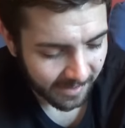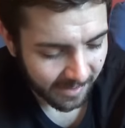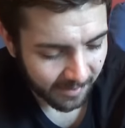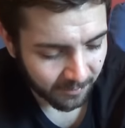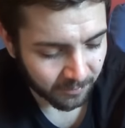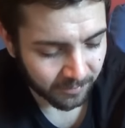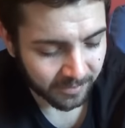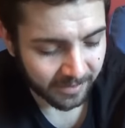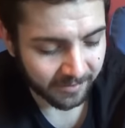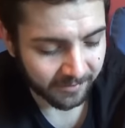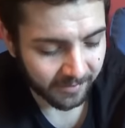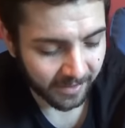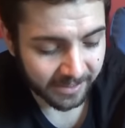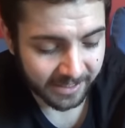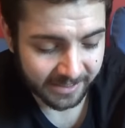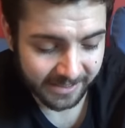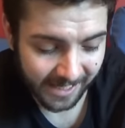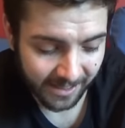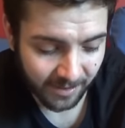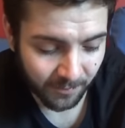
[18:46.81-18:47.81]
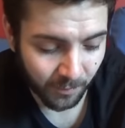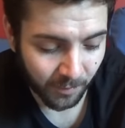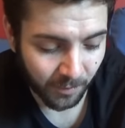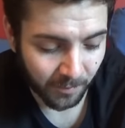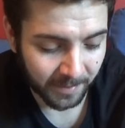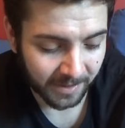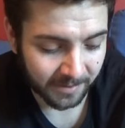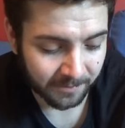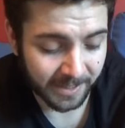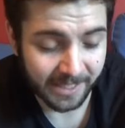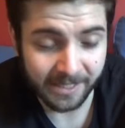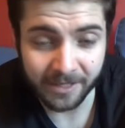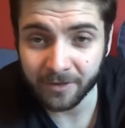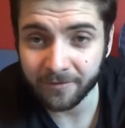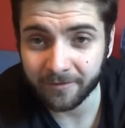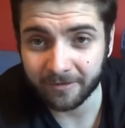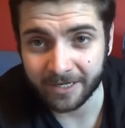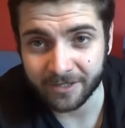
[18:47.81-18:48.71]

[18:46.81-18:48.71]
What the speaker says: and the second warband being another